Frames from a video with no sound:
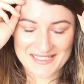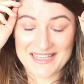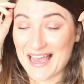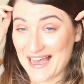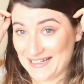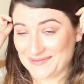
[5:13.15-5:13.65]

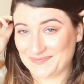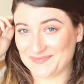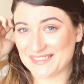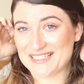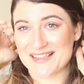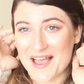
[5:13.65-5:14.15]
Yeah,
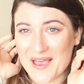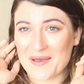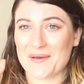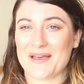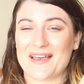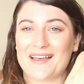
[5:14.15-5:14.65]

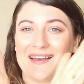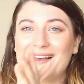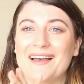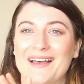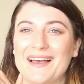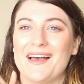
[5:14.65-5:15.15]
so
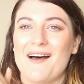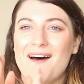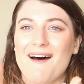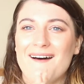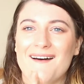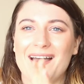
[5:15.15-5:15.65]

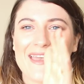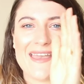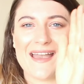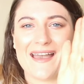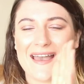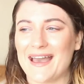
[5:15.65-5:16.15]

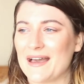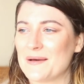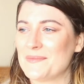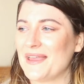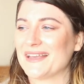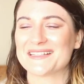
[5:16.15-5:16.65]
I
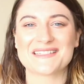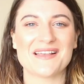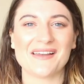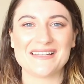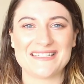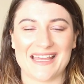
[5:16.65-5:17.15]
am
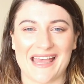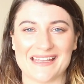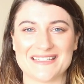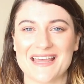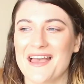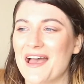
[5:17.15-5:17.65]

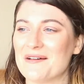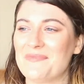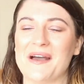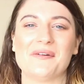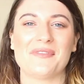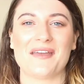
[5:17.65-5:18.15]
excited
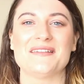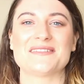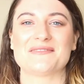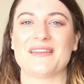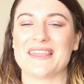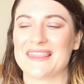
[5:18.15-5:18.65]
about those
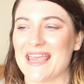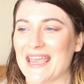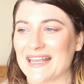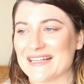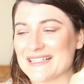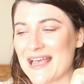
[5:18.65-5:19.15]
three
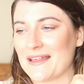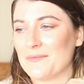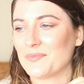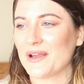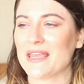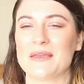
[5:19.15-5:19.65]
things
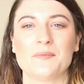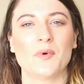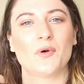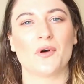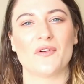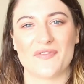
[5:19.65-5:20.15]
and bringing
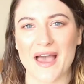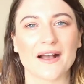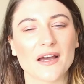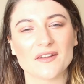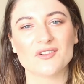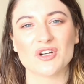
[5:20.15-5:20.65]
more of that
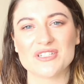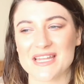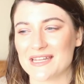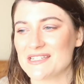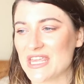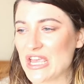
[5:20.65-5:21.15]
kind of
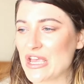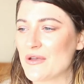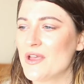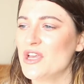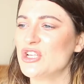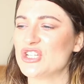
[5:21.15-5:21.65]
content to
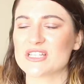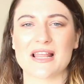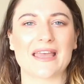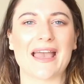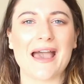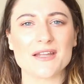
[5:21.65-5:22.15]
you, just
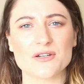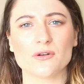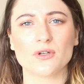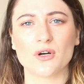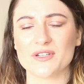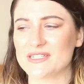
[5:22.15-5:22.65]
like
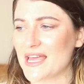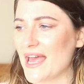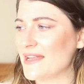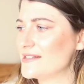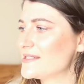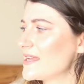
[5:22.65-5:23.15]
adult
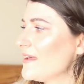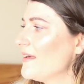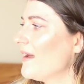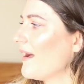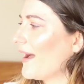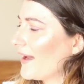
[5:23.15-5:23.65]
content.
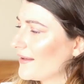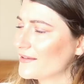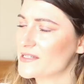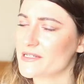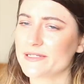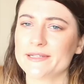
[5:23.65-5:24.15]

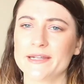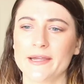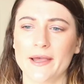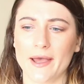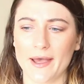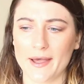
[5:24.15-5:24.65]
And
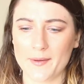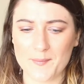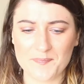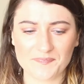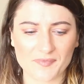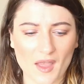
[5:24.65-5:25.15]

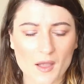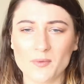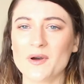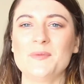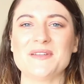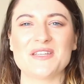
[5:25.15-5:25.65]
I
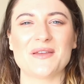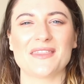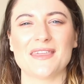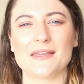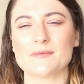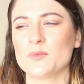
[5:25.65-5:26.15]
will be
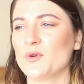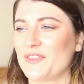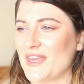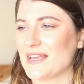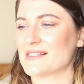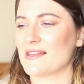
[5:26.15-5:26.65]
doing more
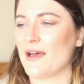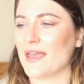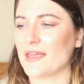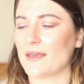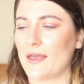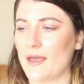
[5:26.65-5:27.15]
things
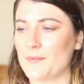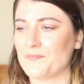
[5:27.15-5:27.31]
like